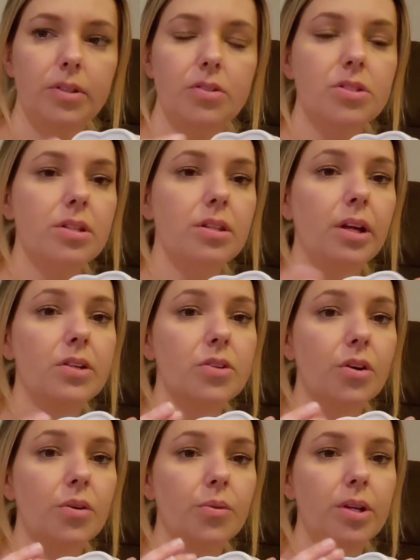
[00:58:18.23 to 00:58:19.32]
you see like
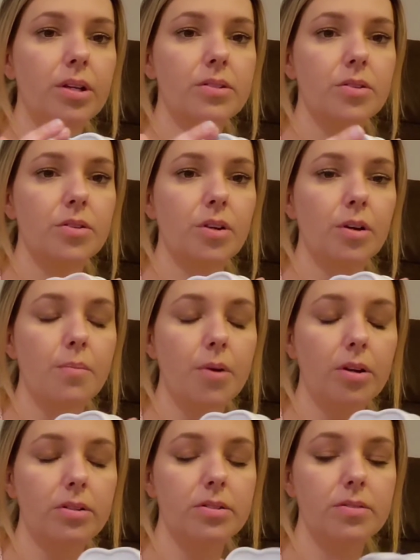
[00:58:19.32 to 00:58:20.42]
dark rings or dark
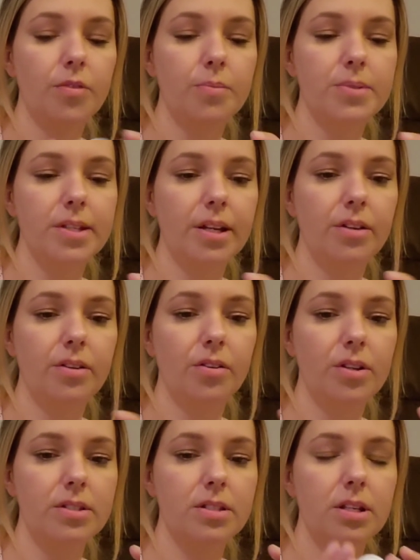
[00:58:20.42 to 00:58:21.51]
marks from sliding
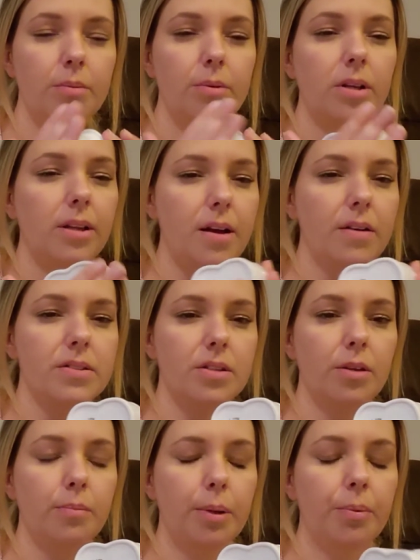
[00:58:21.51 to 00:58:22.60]
across the table a lot on
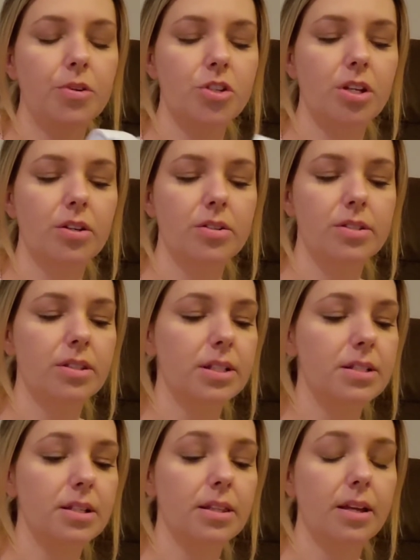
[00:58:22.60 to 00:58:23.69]
salt and pepper shakers and
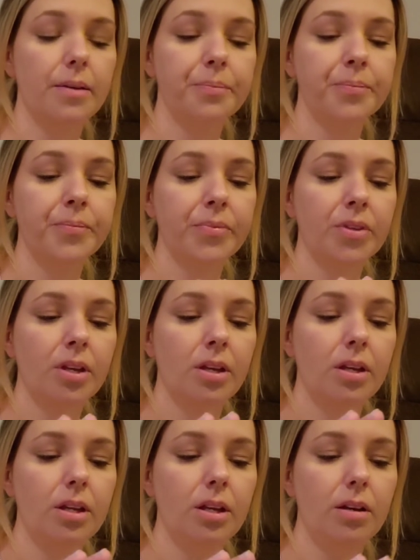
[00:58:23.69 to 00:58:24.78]
things like that.
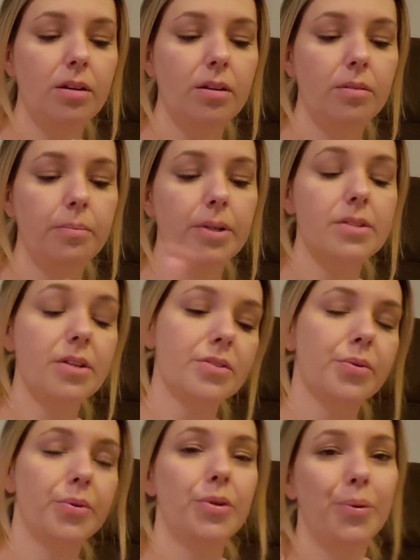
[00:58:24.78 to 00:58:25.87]
Um, but it's
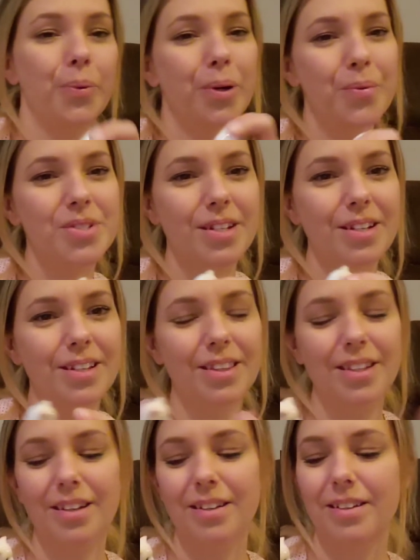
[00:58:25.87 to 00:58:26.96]
also, you know, where it was sitting
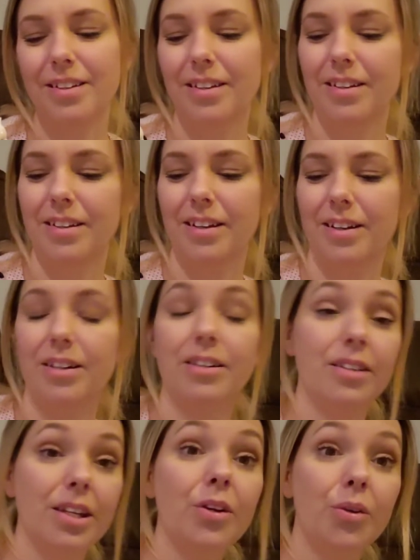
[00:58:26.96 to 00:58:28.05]
in the uh,
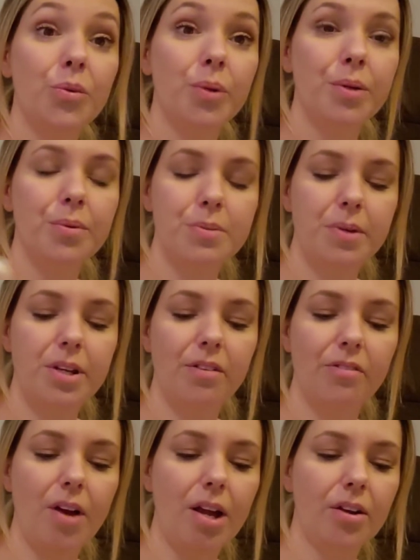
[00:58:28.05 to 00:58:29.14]
kiln when it was being
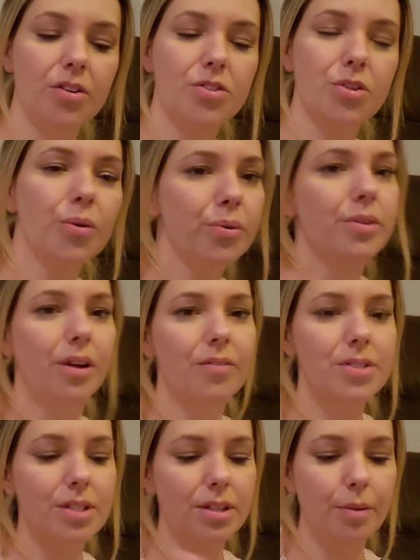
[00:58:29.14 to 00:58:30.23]
fired. So
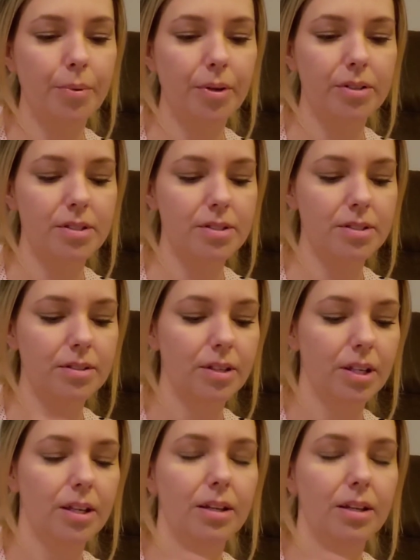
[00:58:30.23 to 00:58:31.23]
obviously that part doesn't